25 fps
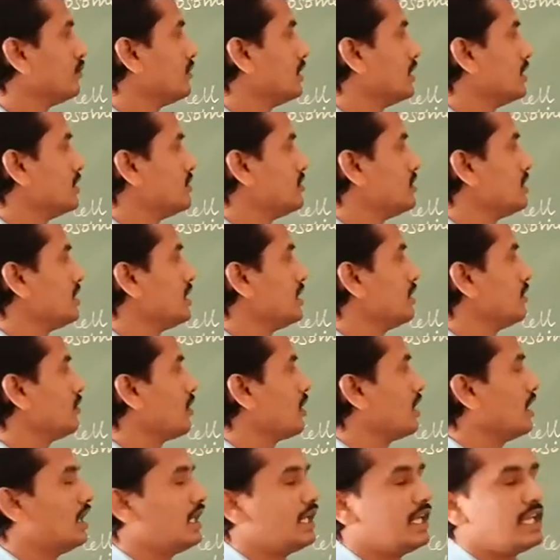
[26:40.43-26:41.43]
The gene
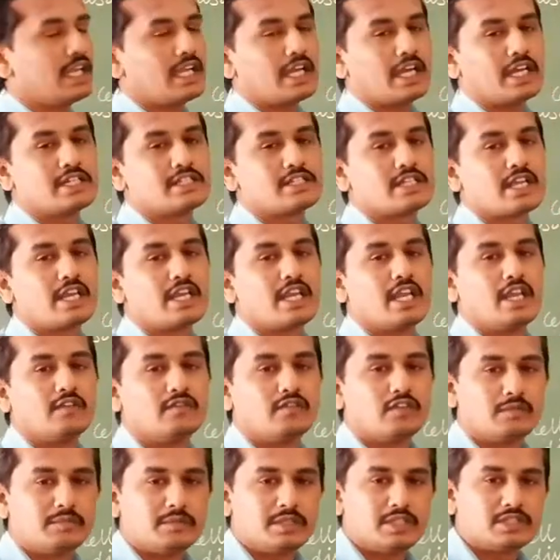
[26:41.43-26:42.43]
only contain
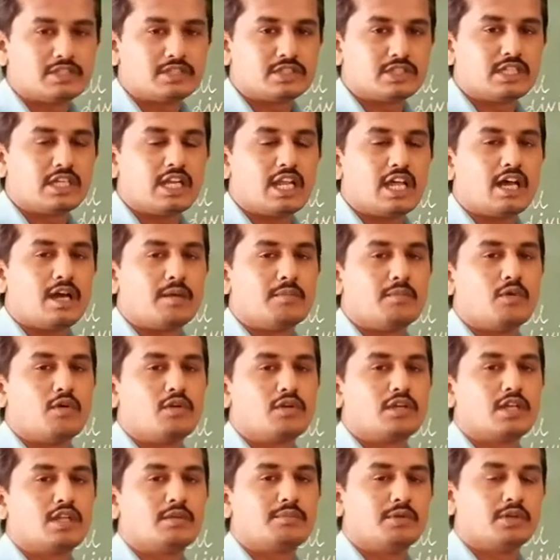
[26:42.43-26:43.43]
information
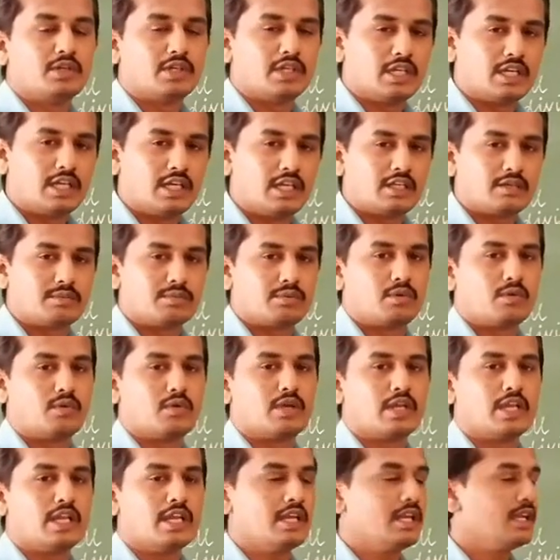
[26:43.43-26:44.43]
about the particular
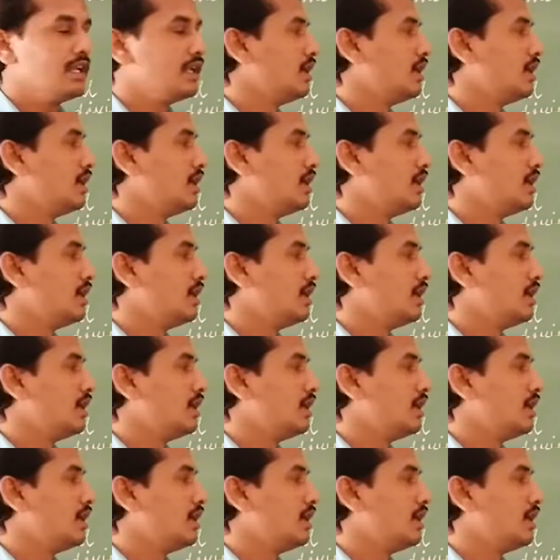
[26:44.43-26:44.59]
protein.